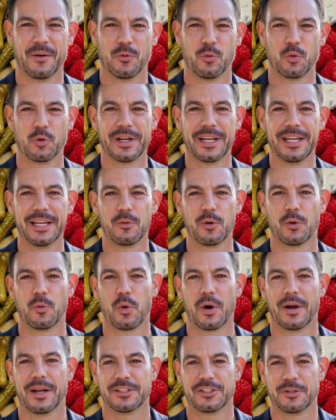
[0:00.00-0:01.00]
or anyone
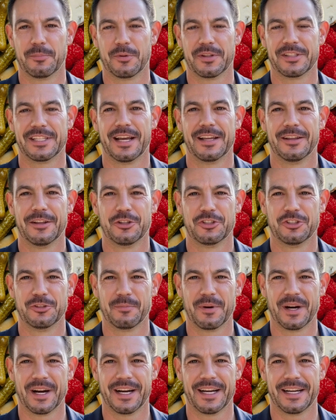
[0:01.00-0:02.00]
wanting to protect their
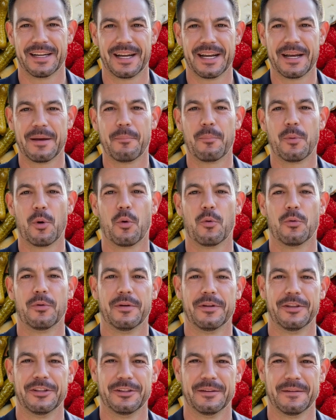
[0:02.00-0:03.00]
spine and
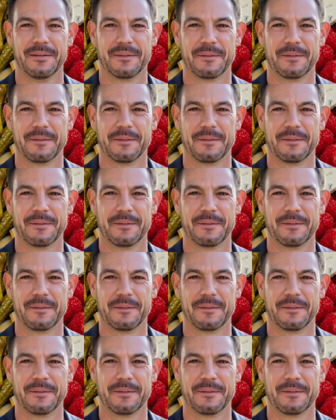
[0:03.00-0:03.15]
bones.